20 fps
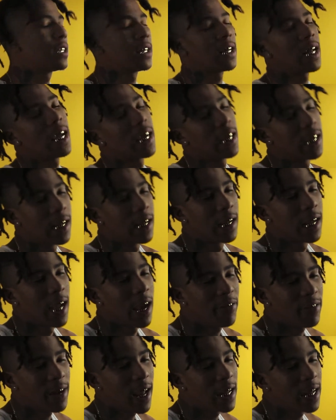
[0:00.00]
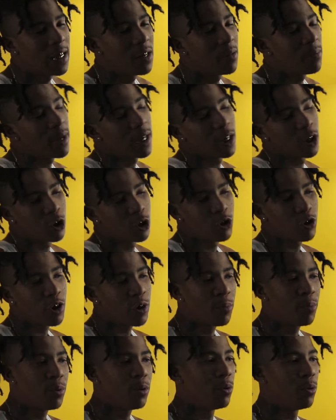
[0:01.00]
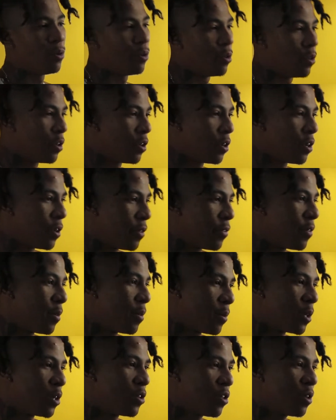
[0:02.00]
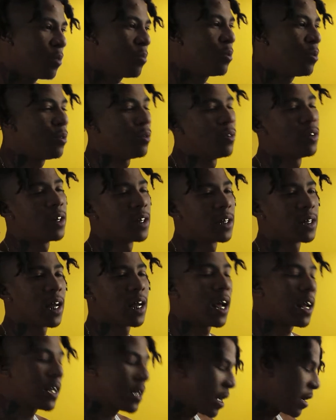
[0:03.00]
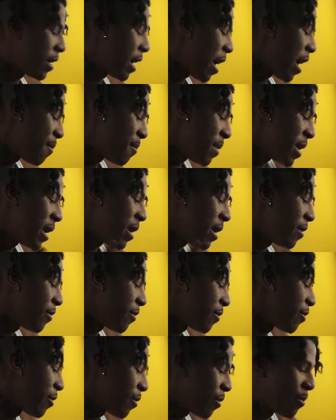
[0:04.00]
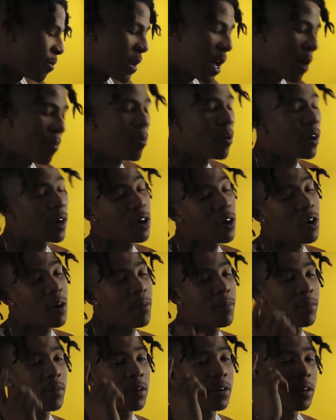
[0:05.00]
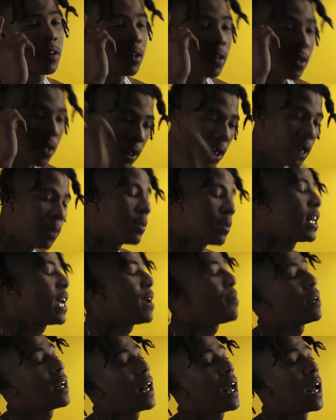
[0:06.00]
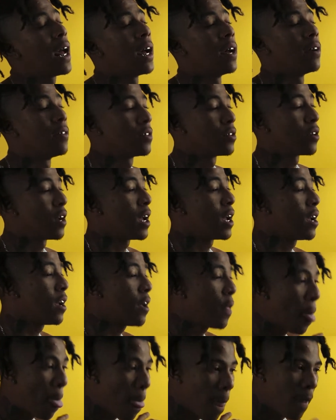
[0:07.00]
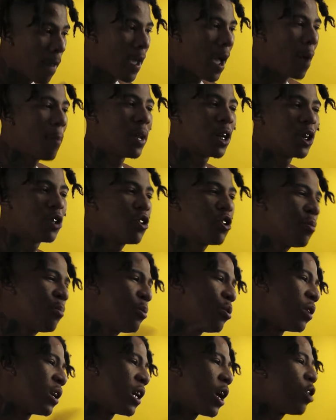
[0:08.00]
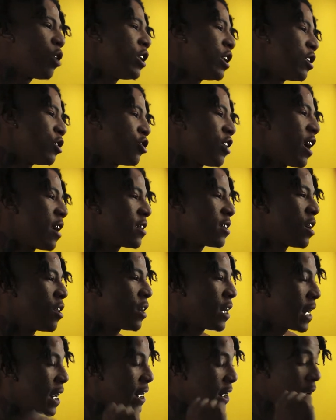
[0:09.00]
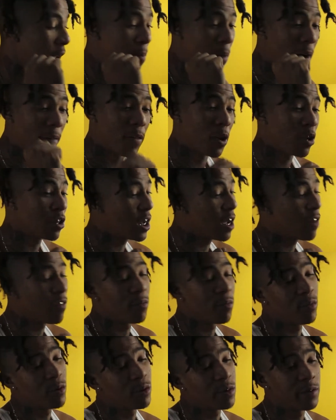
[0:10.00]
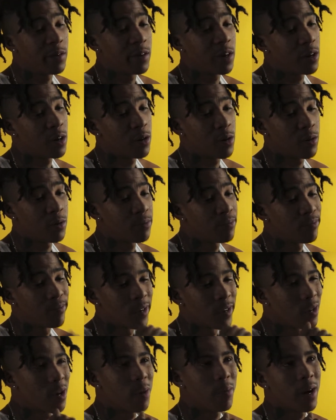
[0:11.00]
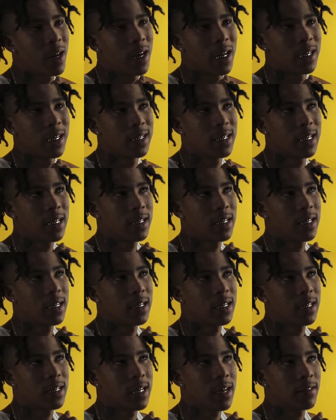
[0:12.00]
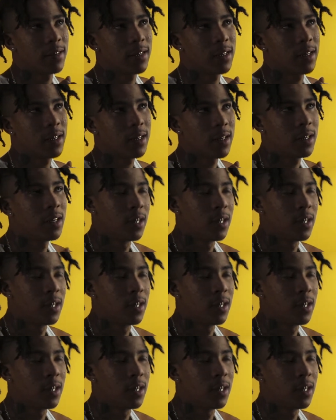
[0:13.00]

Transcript: just like, I feel like I need to make a tribute, female tribute, because I, I made it from that point on, I'm gonna keep the name alive. So I, I made a tribute, a long little trap song, and I shot my first ever music video, probably like sixteen, seventeen.